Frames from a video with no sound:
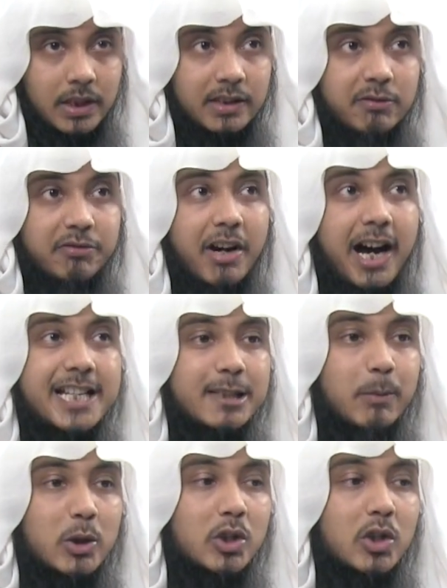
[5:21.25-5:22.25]
The
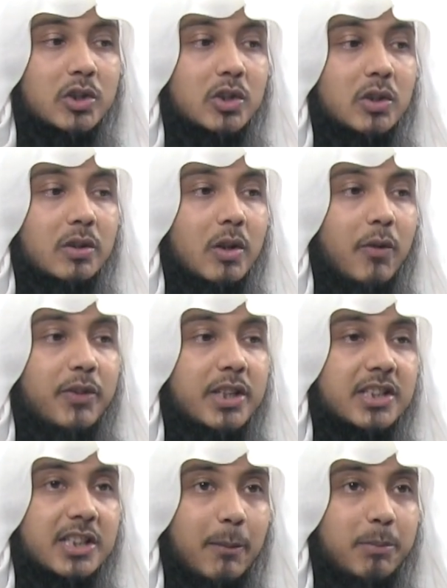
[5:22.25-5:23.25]
vast majority of
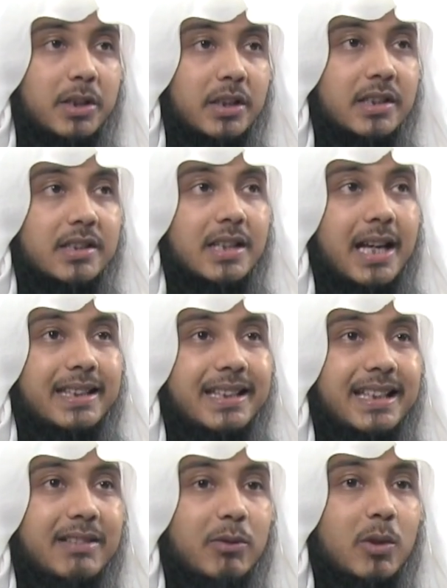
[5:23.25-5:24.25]
this subject is at
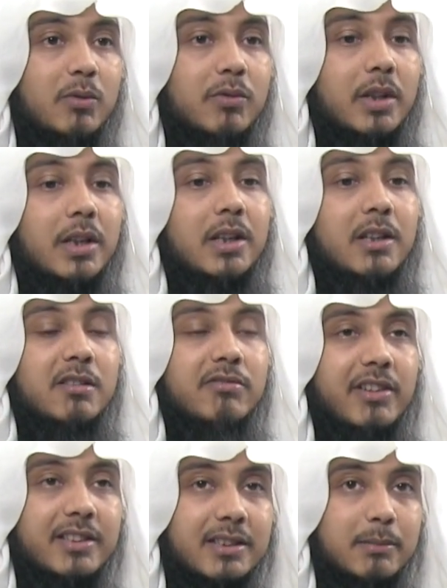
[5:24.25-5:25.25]
the level of
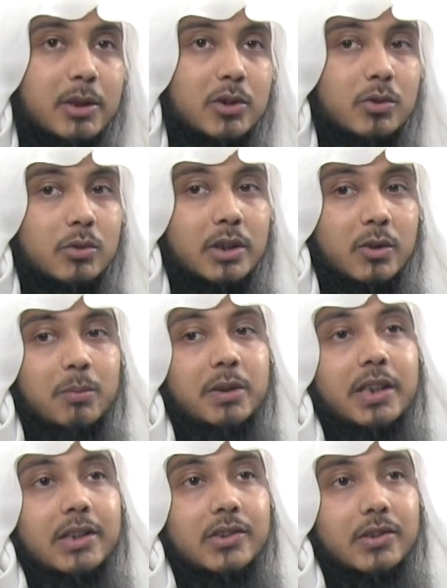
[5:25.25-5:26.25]
fundamental and
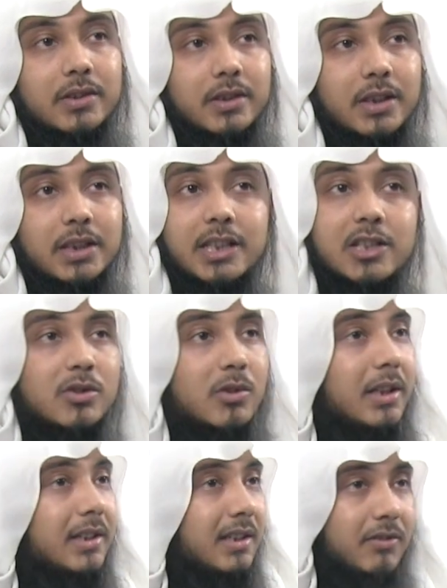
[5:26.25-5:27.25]
obligation. It is
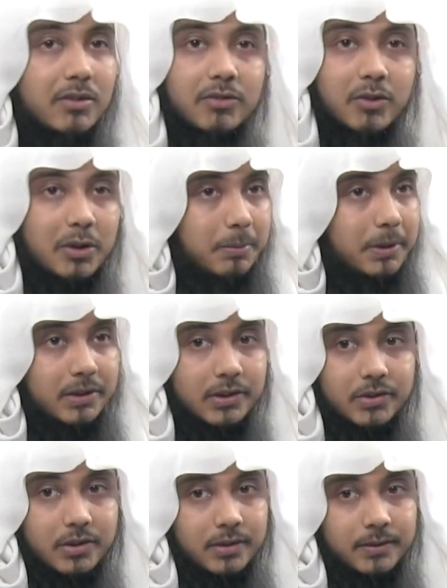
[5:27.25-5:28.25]
not at the level of
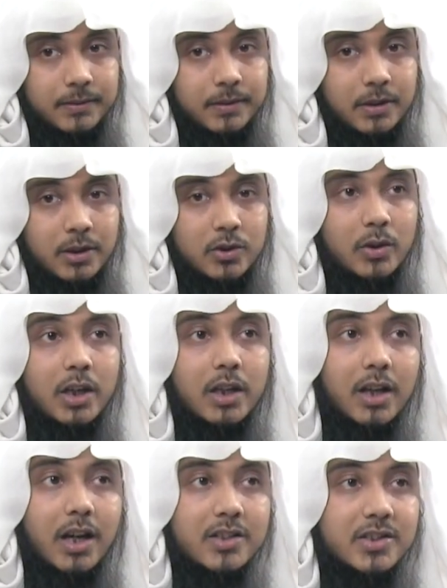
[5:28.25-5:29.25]
recommendation. So
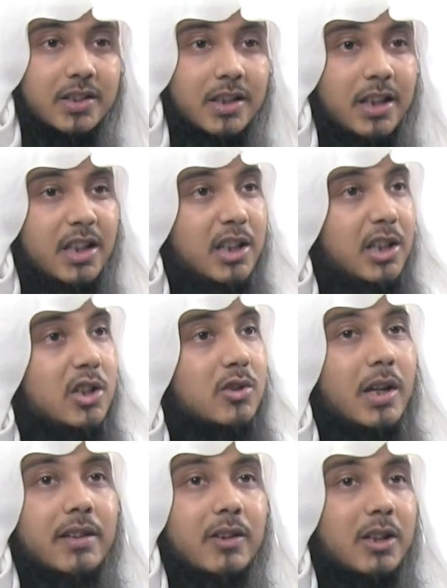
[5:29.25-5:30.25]
ikhlas, it's
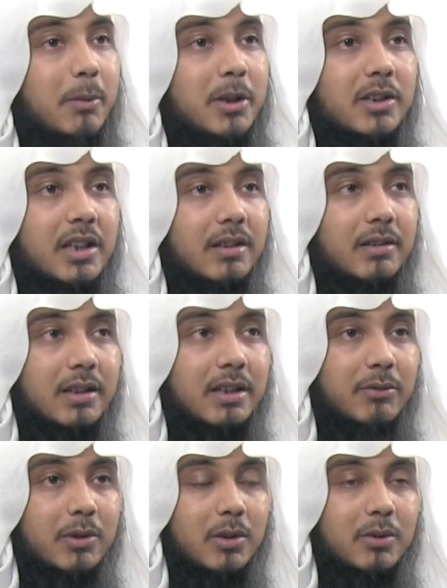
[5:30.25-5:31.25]
not the recommended
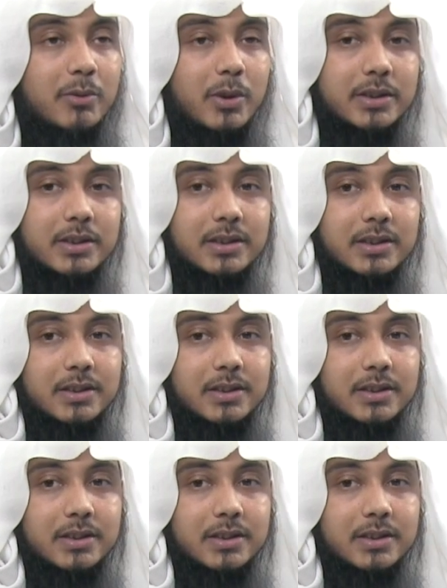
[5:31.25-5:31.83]
level of what?